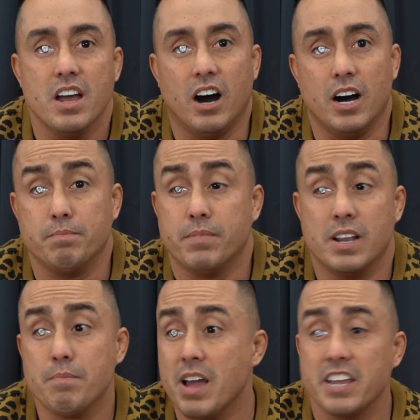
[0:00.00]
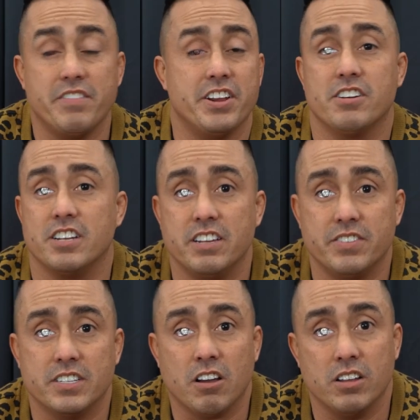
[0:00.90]
And I'm not even here to
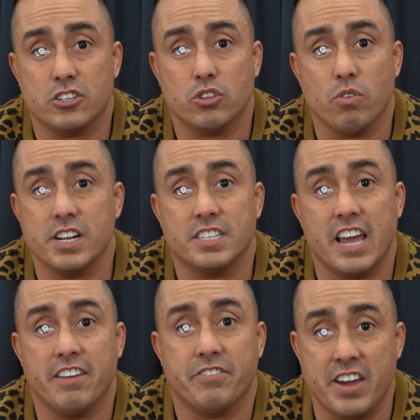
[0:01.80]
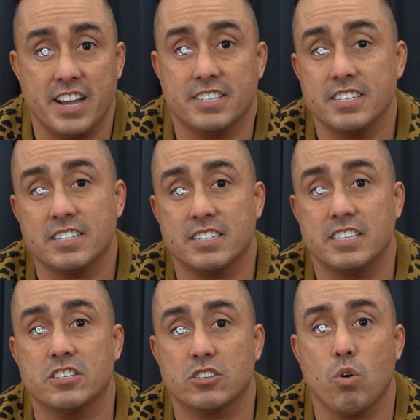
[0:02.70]
even tell the story to save face.
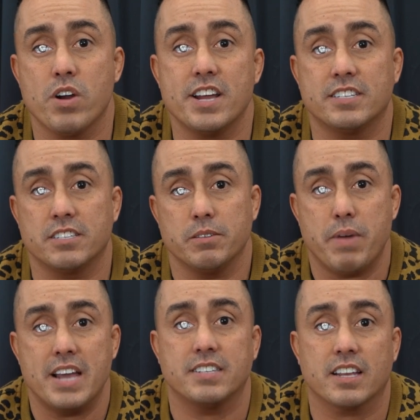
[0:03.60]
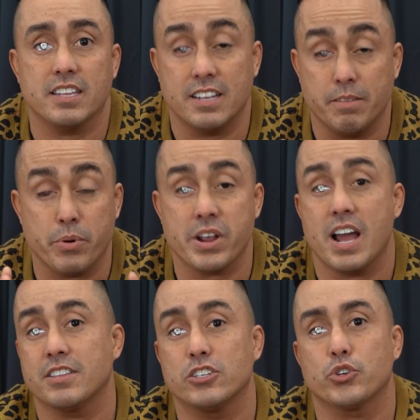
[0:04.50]
This story is to basically
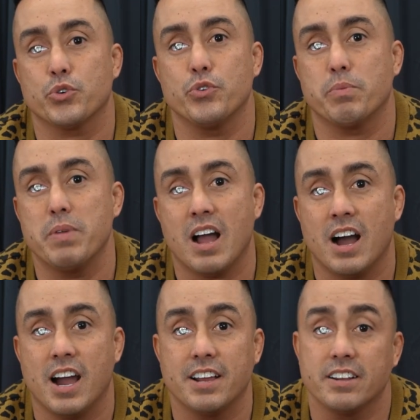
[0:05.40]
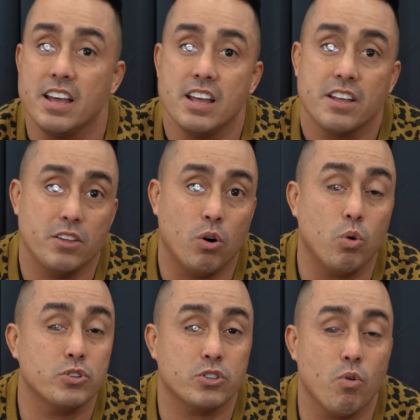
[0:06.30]
bring out the truth behind the
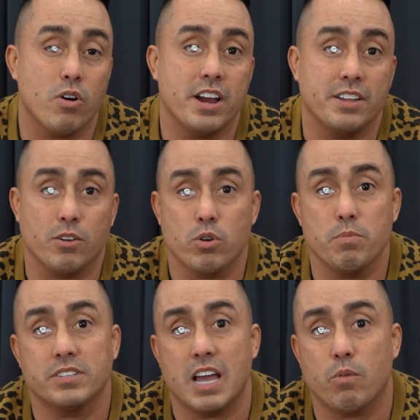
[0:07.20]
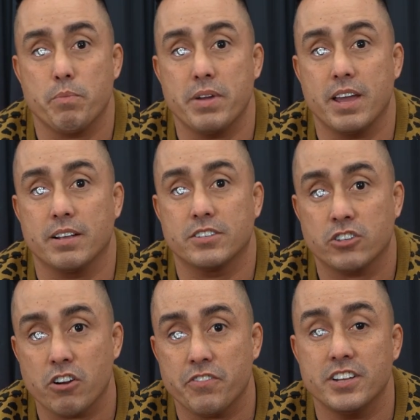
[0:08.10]
whole story and the rumors that were being
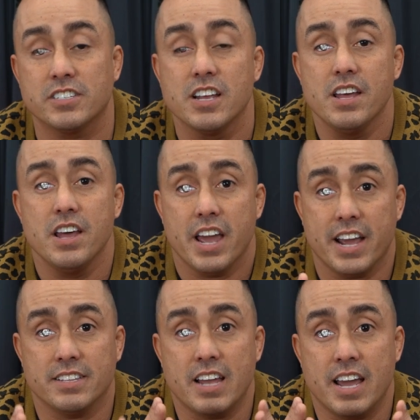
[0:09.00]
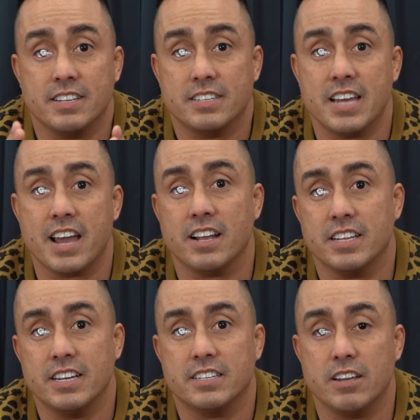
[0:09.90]
surfaced. And
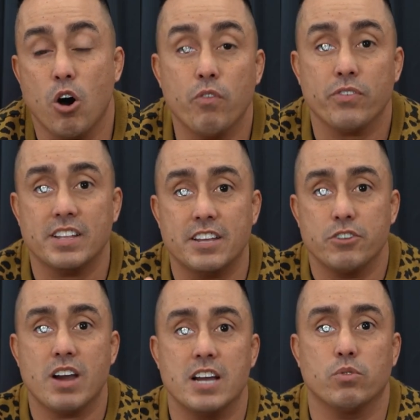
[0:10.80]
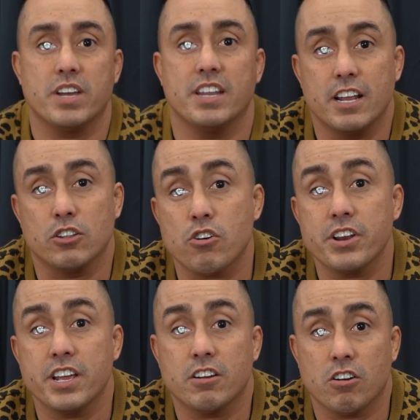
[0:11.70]
secondly, to hopefully that you guys will get a
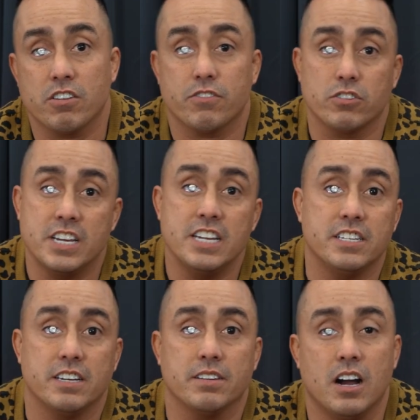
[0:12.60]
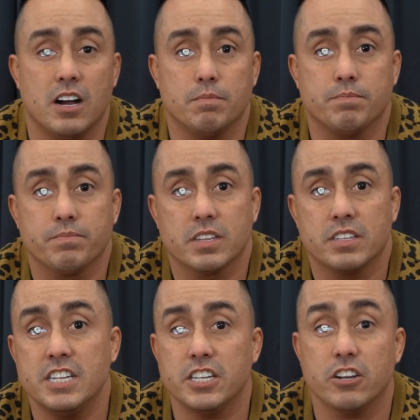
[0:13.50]
learning curve or teaching
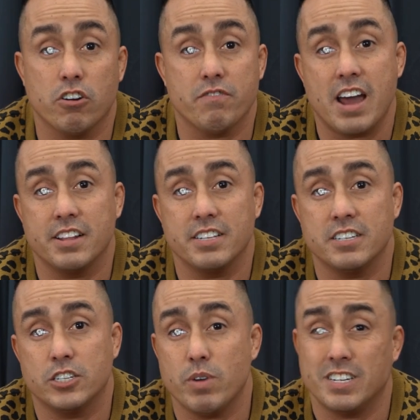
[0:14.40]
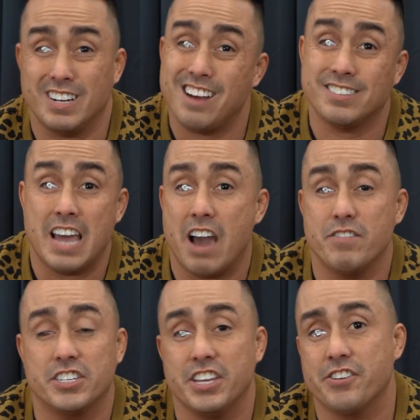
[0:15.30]
curve out of this situation, how
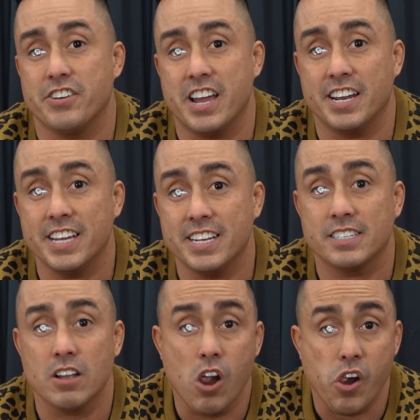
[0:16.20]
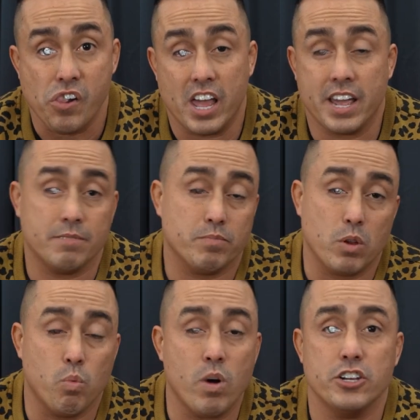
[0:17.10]
savage the internet is and
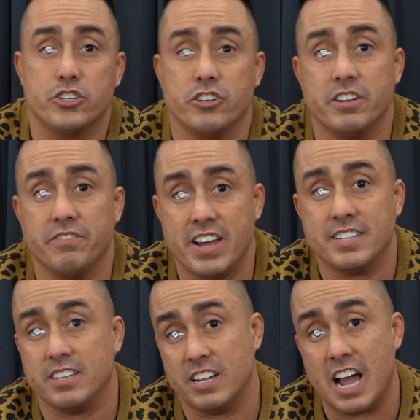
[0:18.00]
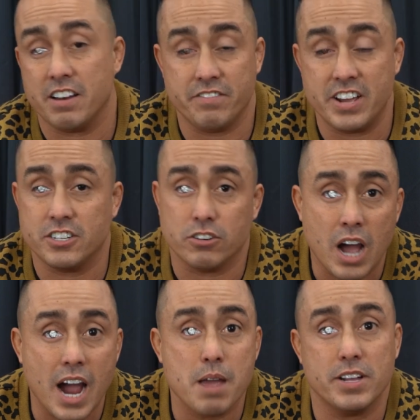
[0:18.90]
what you should invest in and not invest your
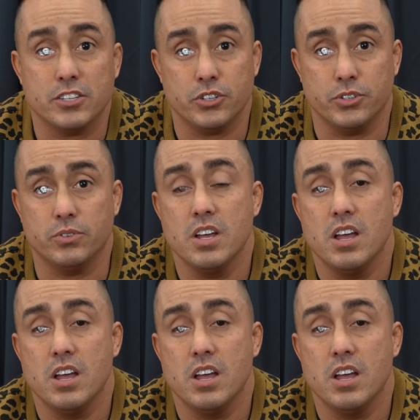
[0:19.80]
time into.